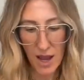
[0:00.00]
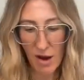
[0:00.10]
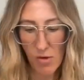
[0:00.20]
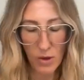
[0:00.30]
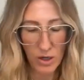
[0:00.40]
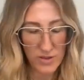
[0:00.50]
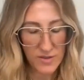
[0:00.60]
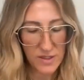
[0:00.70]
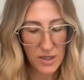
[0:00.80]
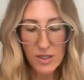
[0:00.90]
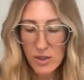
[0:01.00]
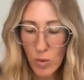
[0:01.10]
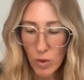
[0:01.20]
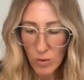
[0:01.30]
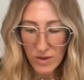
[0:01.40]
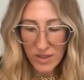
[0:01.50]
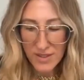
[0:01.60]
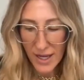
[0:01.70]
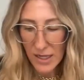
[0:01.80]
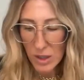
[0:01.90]
not how it works. So work with a
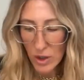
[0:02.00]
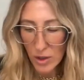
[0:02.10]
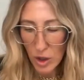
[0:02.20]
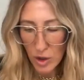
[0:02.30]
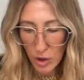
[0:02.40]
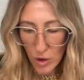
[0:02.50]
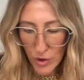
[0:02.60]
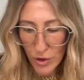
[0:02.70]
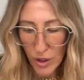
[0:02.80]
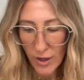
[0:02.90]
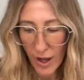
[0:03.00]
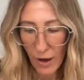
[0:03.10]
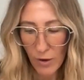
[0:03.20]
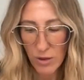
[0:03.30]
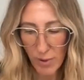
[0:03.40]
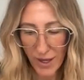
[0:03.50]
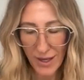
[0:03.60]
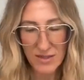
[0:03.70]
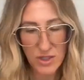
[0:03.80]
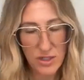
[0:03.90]
tailor, learn how your
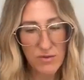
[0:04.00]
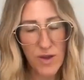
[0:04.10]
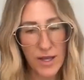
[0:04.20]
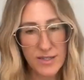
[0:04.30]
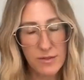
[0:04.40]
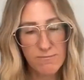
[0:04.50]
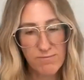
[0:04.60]
pants should fit.